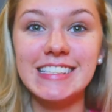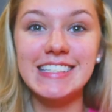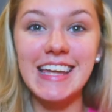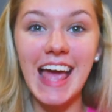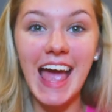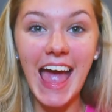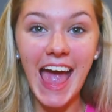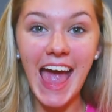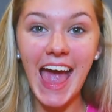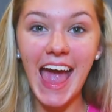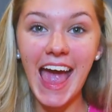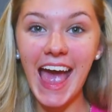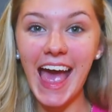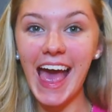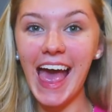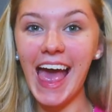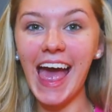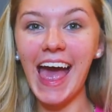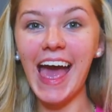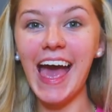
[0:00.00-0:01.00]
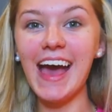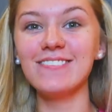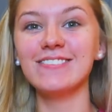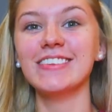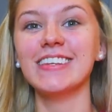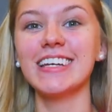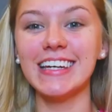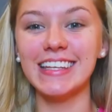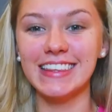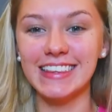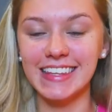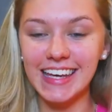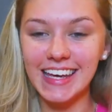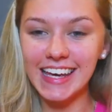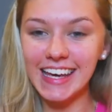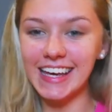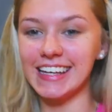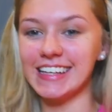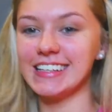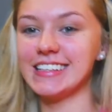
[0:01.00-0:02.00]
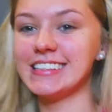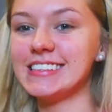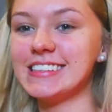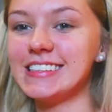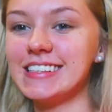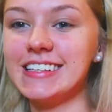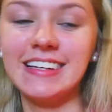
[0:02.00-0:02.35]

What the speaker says: damn, look at this.